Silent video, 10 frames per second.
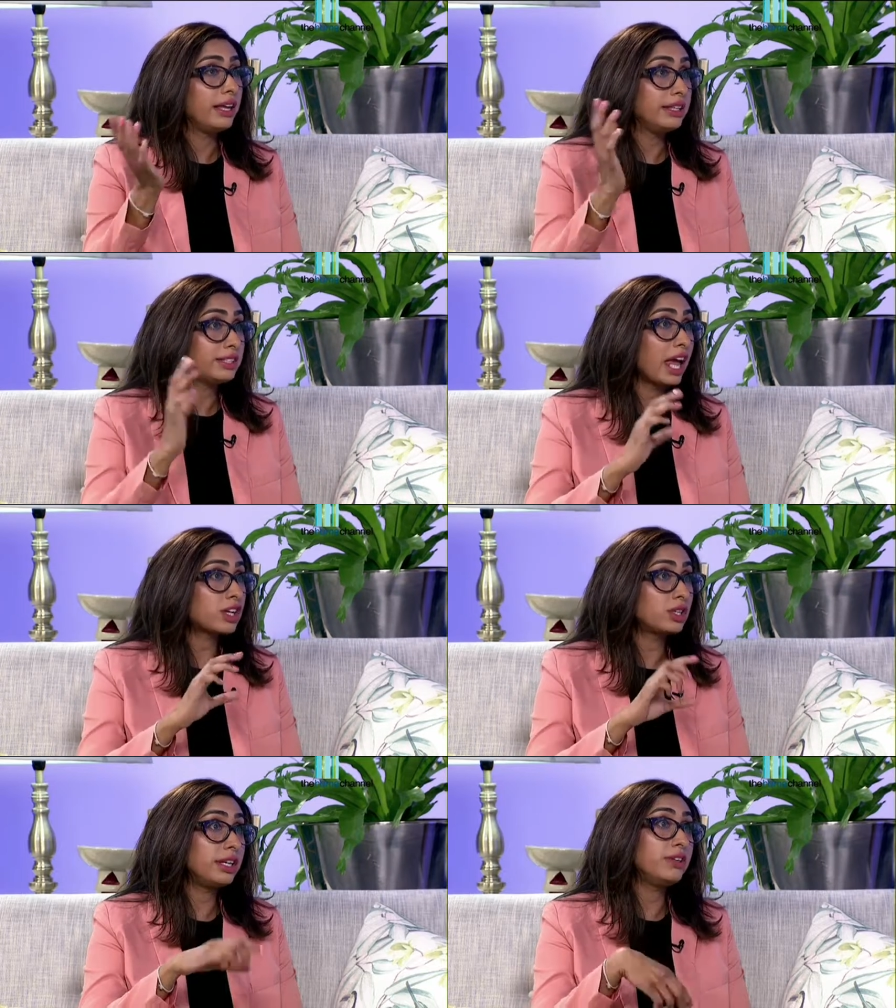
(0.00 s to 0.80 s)
it's
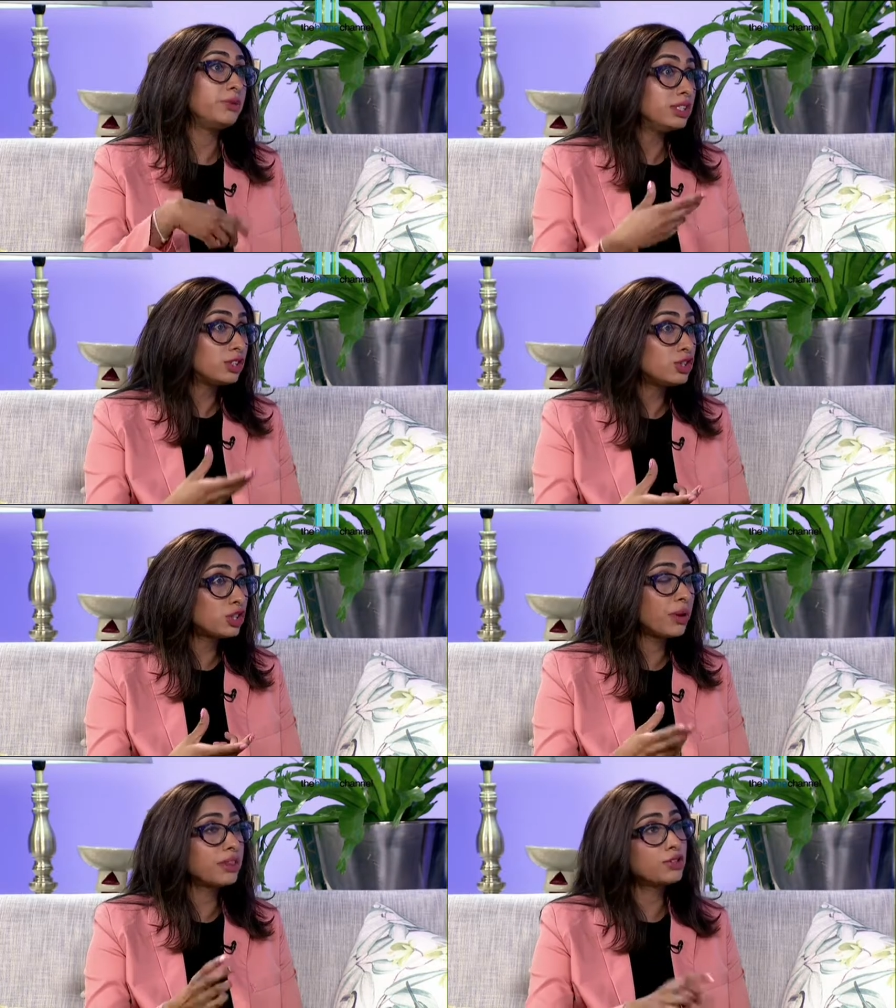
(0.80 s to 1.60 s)
actually
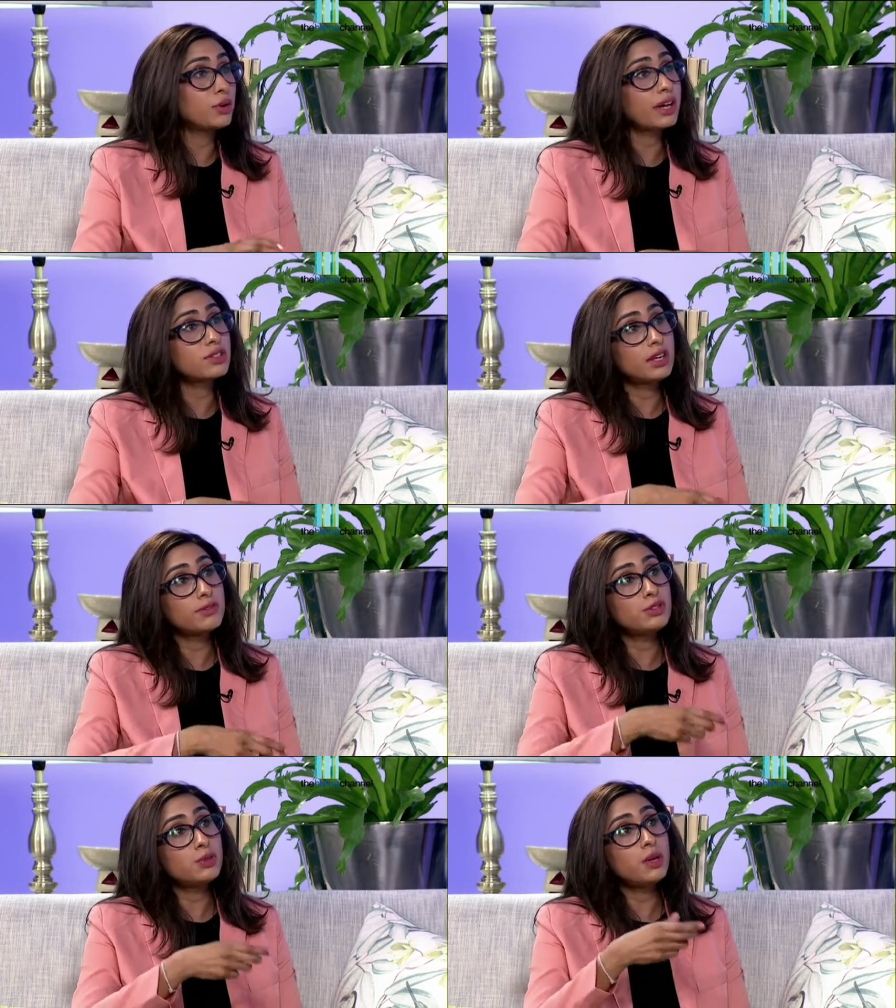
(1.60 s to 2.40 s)
research showing that you actually
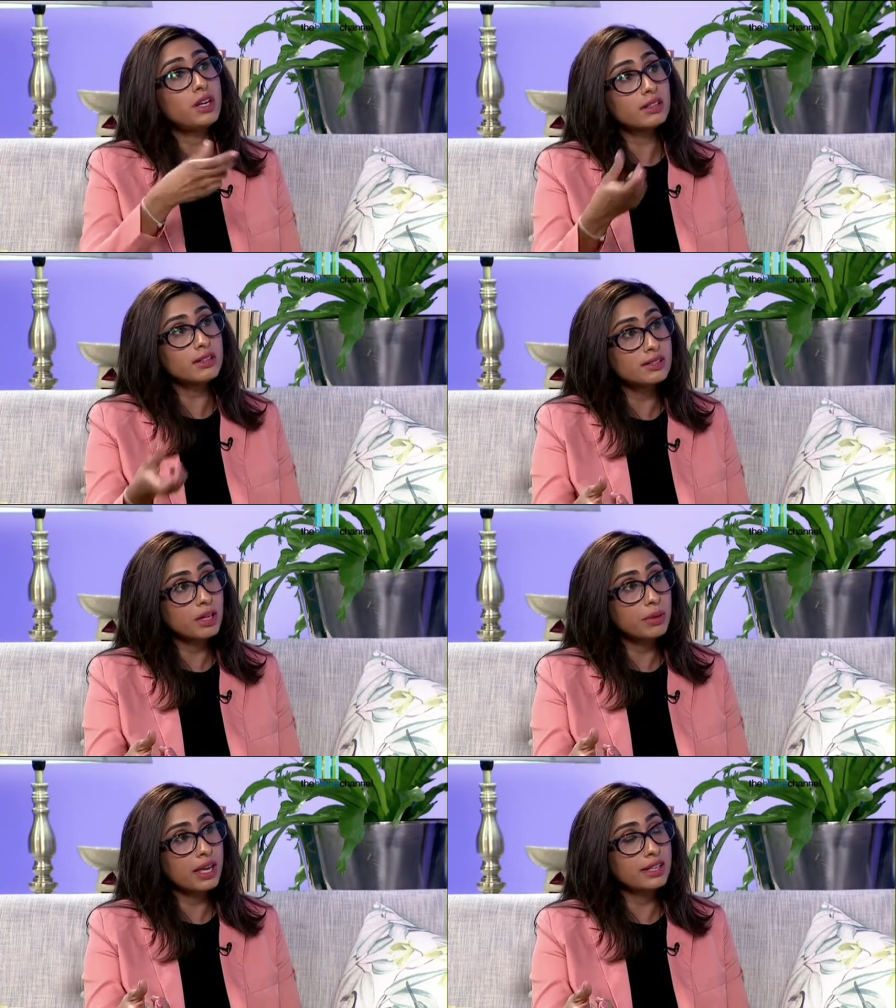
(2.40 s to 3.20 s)
have too little
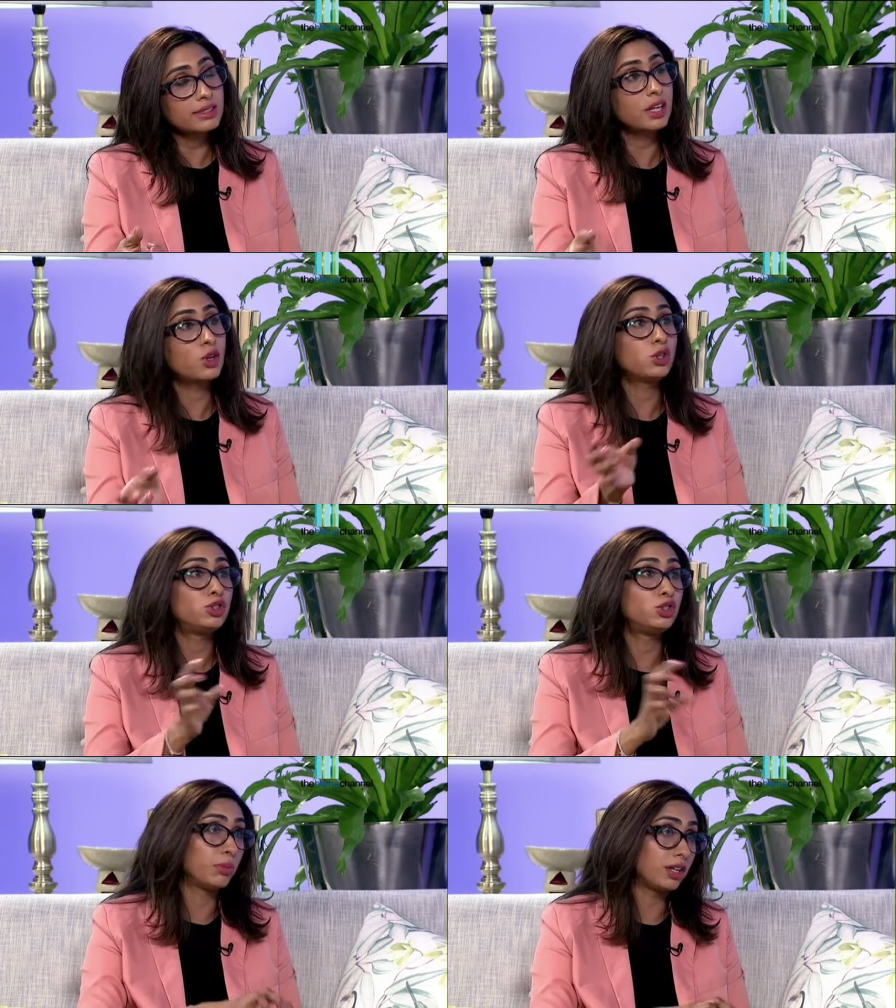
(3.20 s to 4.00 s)
stomach acid and
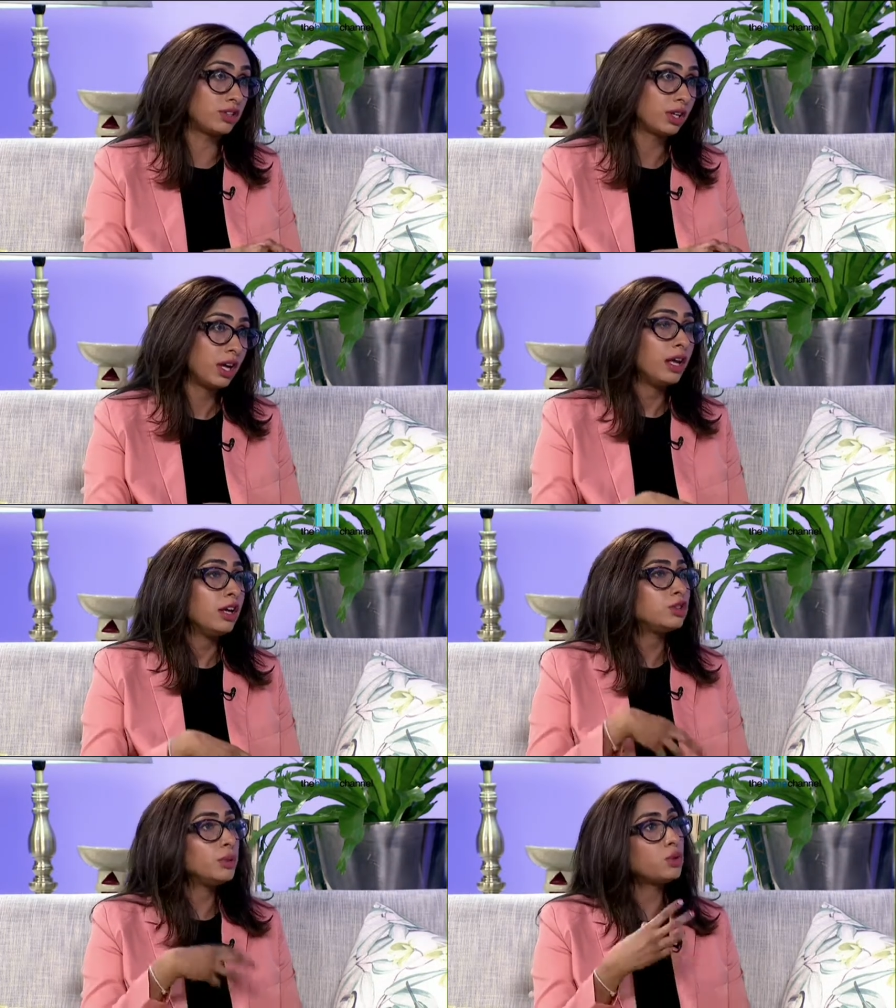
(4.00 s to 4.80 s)
not too much.
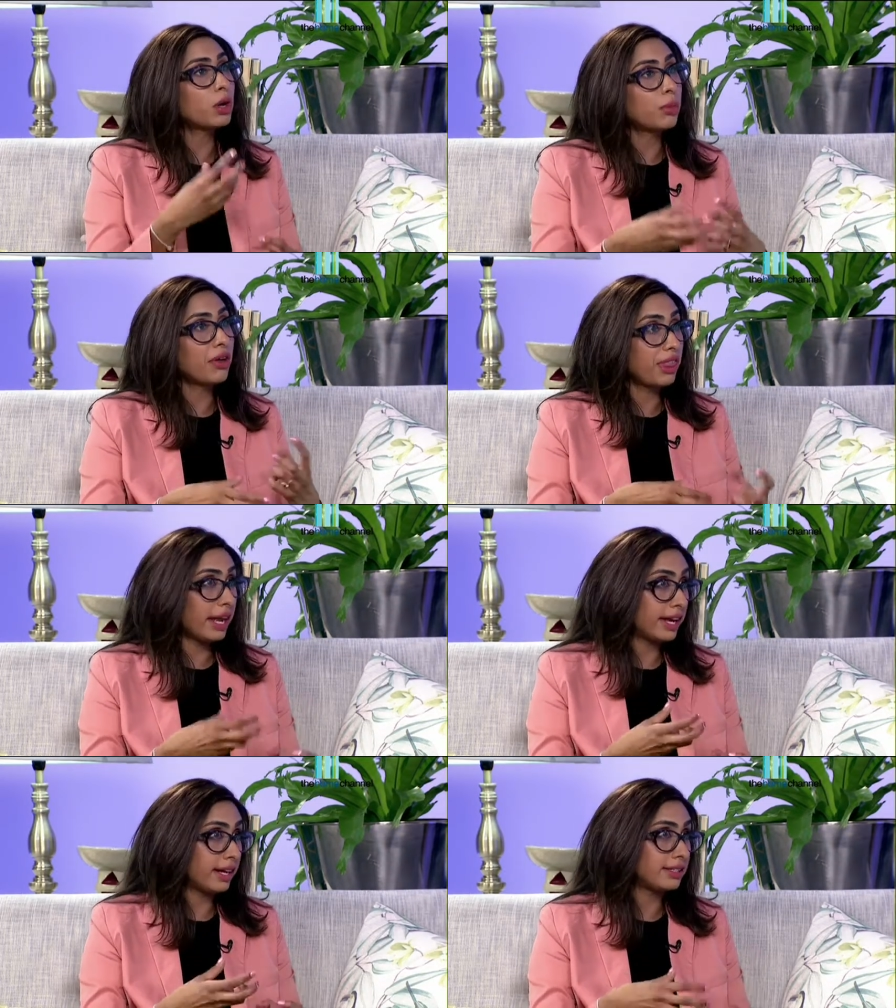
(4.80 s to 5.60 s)
So we talk about
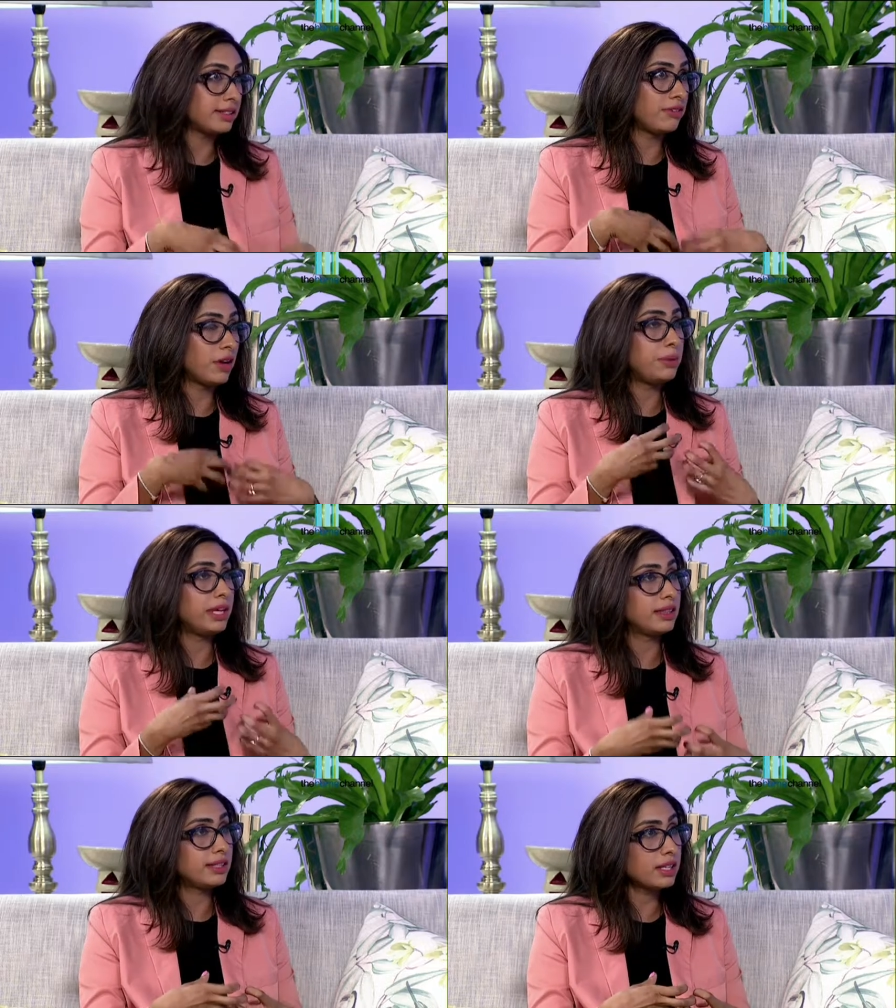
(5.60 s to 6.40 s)
that kind of stuff
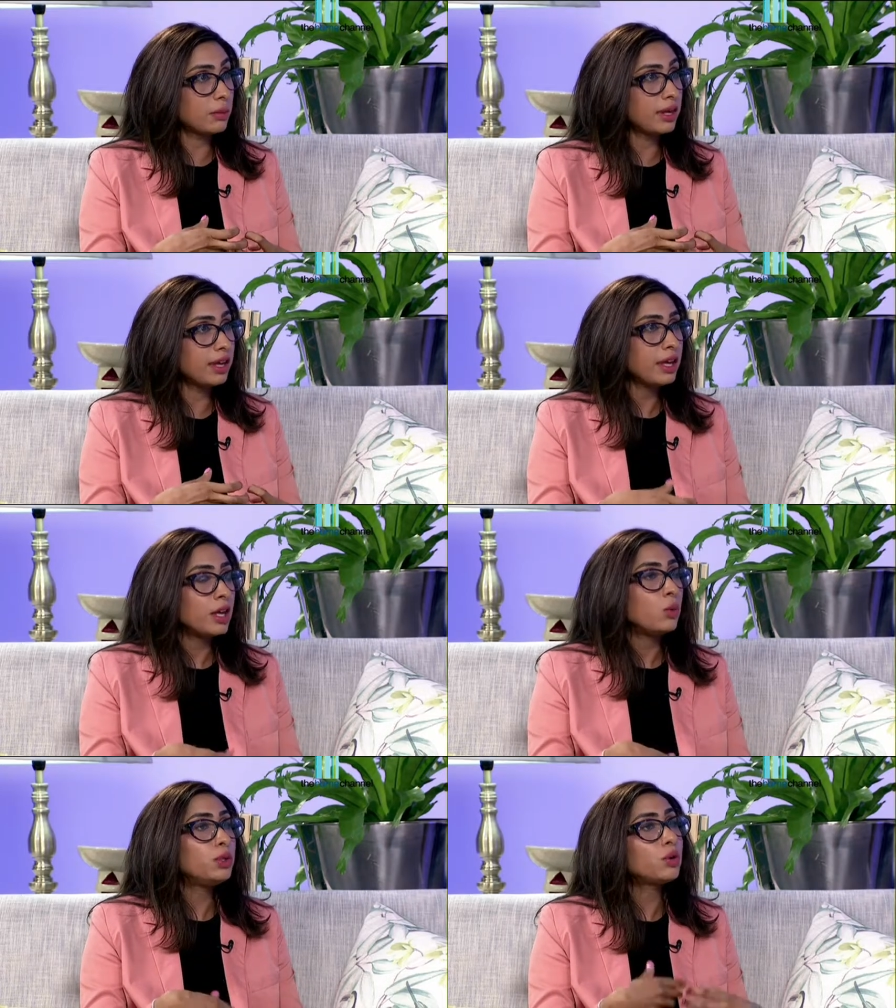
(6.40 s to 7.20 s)
happening in the stomach.
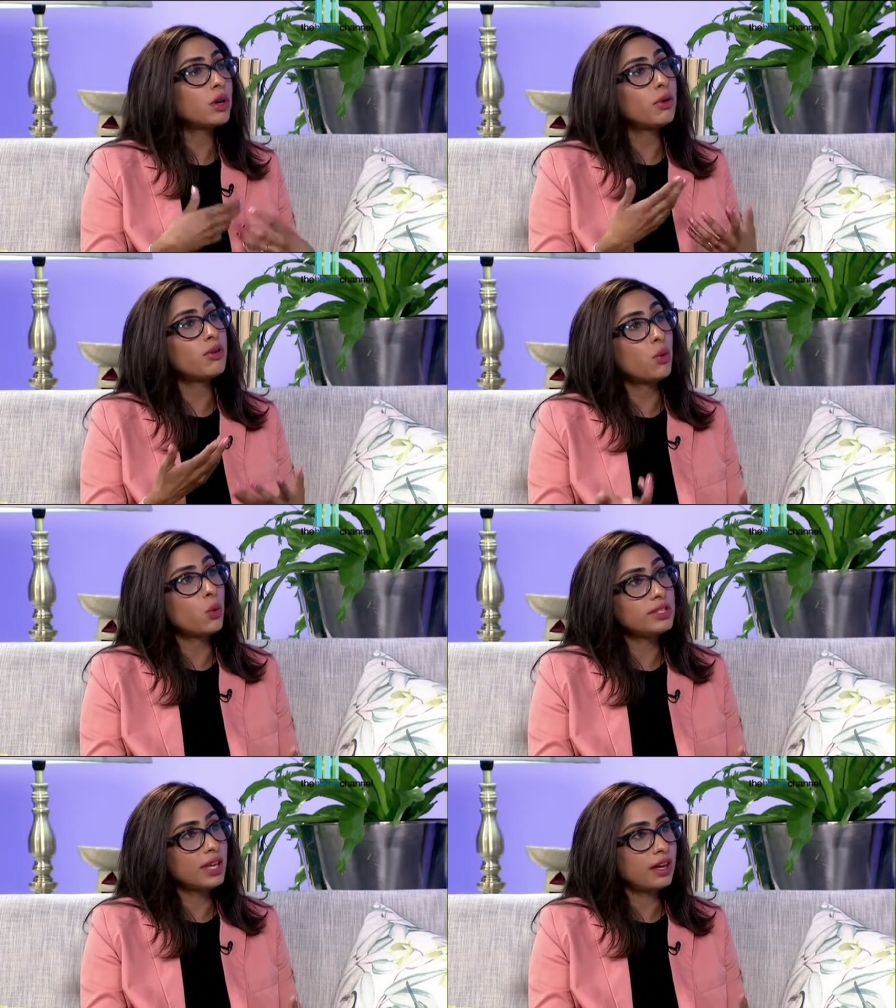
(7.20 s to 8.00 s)
We talk about
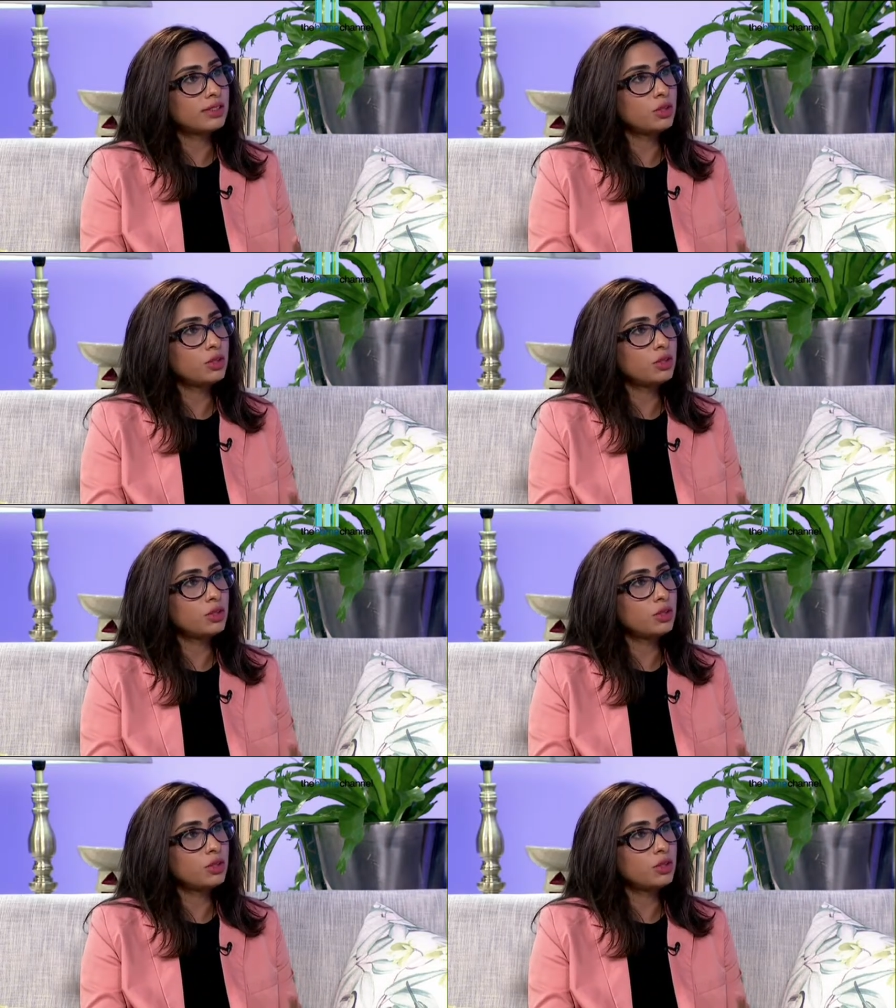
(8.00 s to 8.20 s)
nausea.